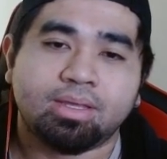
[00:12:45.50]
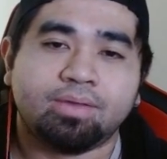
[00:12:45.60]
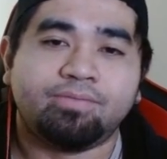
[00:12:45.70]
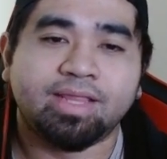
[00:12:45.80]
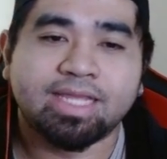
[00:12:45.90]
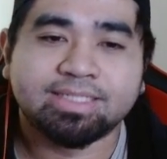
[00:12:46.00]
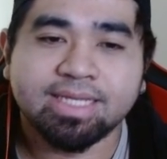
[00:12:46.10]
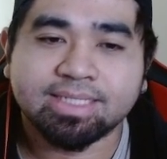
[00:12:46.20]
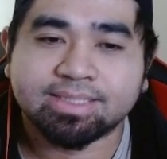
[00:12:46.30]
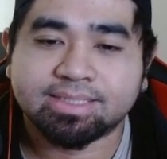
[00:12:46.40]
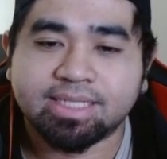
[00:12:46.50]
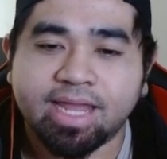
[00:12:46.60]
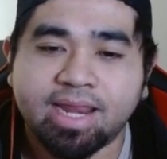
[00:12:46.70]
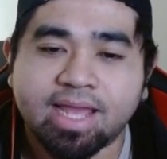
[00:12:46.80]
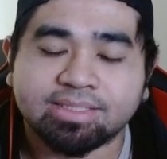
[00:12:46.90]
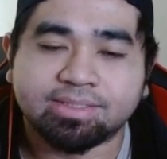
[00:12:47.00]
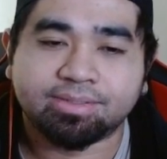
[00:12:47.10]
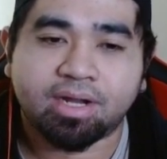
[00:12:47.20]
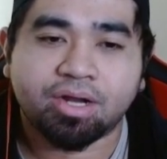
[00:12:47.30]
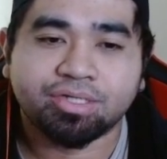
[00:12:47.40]
Fantastics, gain access to
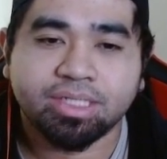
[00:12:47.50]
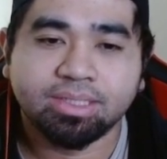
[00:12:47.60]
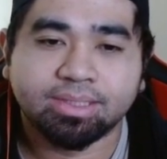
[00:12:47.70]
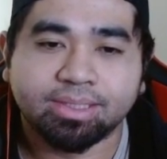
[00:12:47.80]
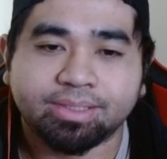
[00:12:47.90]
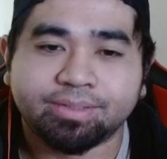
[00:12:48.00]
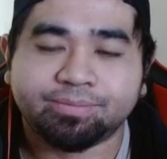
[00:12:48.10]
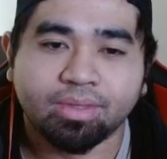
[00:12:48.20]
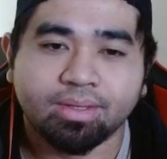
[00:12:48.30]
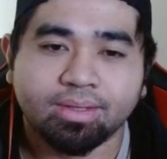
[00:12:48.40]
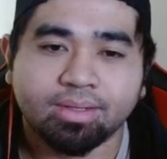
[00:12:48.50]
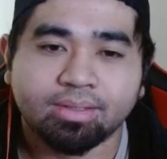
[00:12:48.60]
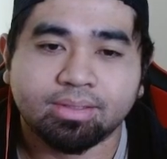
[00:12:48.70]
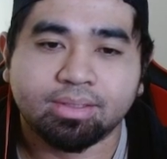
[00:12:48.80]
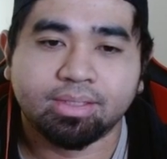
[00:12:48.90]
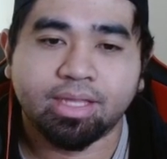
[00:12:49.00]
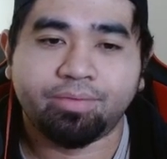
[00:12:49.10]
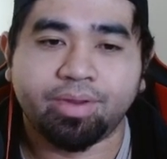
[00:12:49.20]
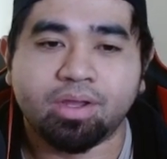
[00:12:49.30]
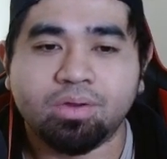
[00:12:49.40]
the Argent. There
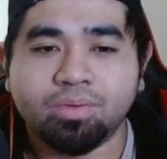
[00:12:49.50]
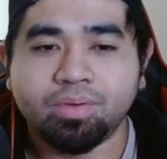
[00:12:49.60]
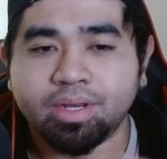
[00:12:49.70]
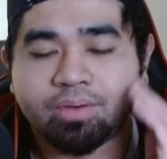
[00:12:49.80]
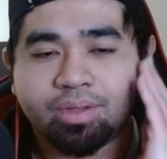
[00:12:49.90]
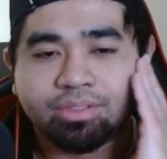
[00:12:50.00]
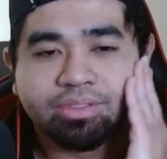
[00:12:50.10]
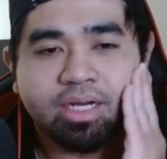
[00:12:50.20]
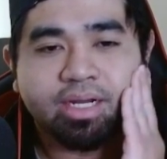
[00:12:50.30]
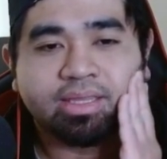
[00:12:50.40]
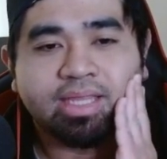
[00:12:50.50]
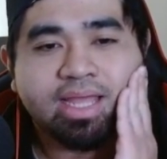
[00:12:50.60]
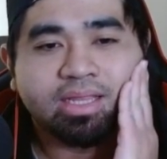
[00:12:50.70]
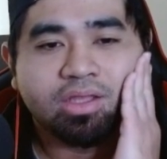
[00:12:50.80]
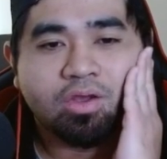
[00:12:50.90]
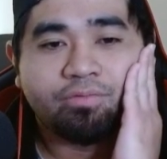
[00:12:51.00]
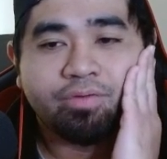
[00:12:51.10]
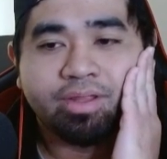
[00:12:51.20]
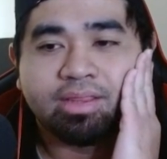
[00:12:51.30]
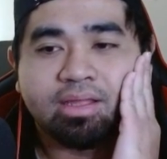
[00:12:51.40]
we go, and then we target that. Go
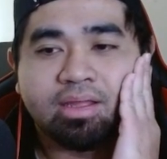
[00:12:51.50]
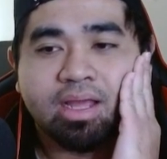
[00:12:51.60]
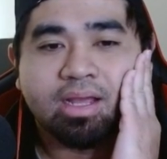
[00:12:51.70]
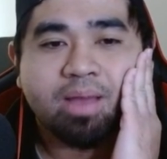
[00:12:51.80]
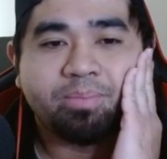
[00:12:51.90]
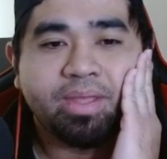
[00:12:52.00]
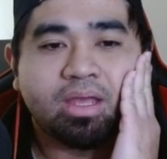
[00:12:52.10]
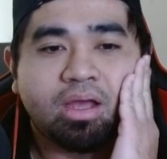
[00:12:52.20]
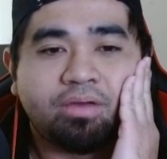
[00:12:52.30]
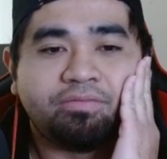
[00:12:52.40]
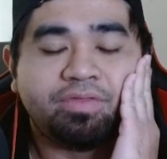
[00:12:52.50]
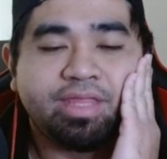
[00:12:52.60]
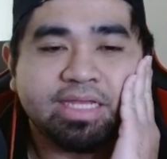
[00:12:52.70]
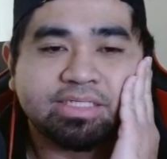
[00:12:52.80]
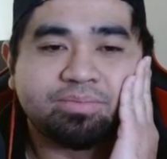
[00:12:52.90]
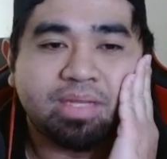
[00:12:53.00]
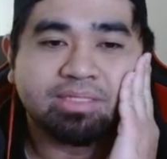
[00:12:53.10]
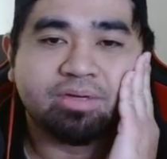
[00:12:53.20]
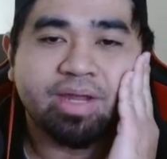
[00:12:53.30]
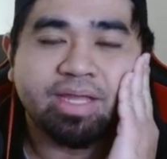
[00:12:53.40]
for a copy of this
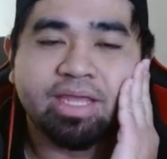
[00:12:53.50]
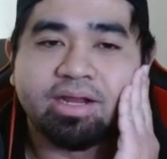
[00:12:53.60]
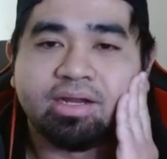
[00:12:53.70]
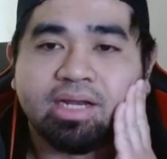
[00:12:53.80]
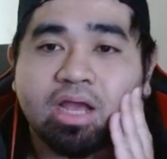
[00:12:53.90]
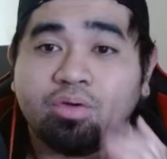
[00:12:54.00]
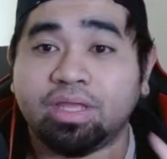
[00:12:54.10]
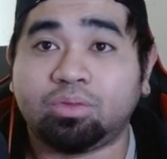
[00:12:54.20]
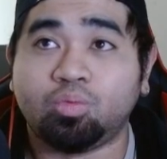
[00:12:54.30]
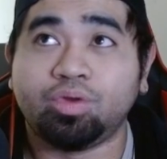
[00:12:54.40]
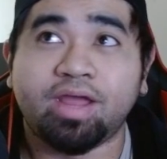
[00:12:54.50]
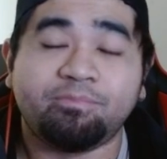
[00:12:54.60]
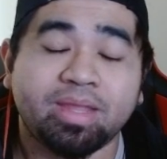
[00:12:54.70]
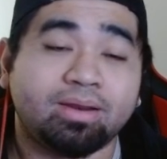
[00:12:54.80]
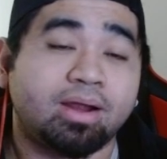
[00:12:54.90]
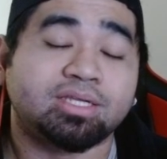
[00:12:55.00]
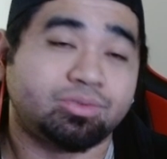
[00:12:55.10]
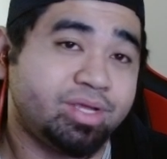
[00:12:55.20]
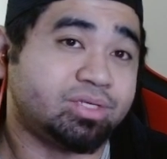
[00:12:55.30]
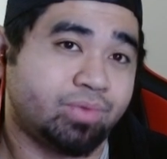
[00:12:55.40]
monster right here. Now, it would have been Dark
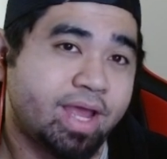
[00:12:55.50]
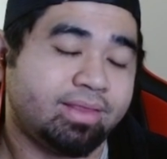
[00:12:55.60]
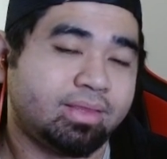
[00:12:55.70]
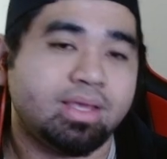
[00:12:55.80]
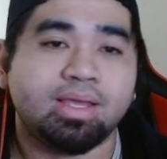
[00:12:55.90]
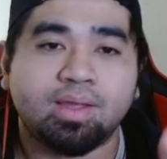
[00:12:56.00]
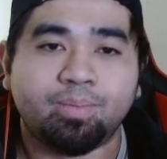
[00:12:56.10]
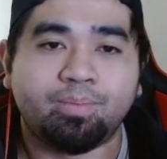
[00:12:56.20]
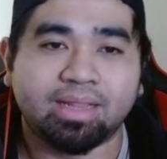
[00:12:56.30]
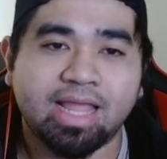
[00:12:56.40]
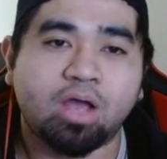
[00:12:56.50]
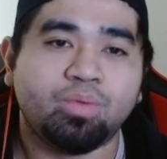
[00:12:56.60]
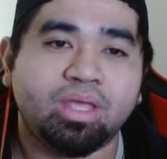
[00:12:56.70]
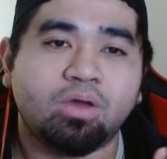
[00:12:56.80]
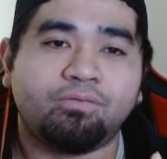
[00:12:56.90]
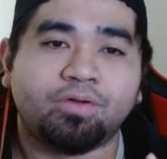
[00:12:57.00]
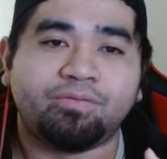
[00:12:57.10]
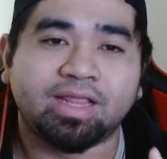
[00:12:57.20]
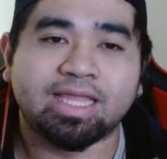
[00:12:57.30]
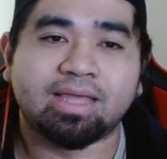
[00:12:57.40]
Strings, right? But now we go for
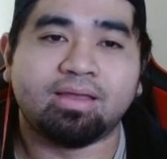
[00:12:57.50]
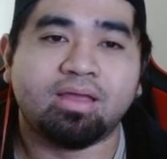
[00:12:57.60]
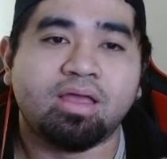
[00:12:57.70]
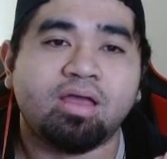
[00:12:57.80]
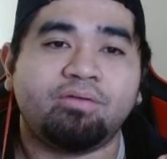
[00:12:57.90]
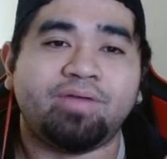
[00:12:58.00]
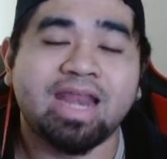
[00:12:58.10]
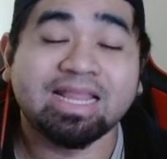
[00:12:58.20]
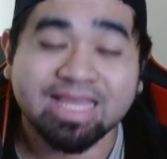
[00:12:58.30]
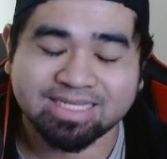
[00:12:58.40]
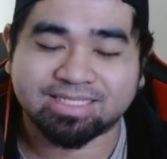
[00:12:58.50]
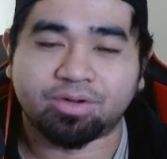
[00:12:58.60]
Fanatics